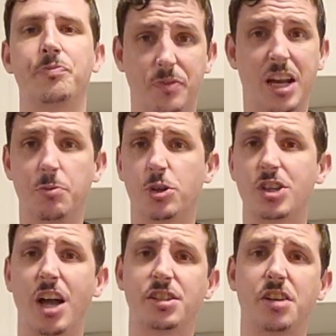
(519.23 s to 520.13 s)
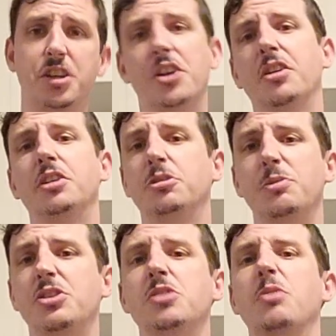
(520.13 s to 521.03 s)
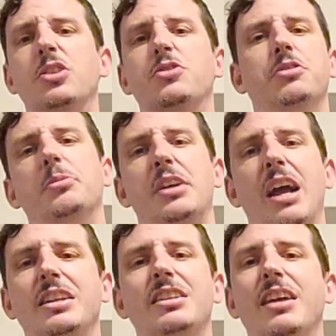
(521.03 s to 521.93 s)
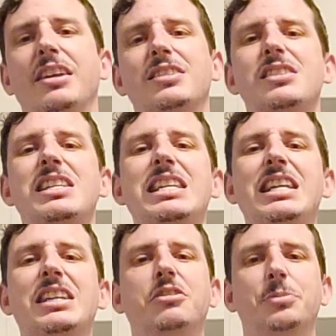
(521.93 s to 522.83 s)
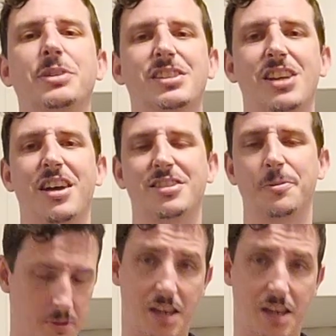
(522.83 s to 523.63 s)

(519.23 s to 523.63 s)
Any more sauce on here, and it would be too much for me. I need that like teeny little bit of sauce.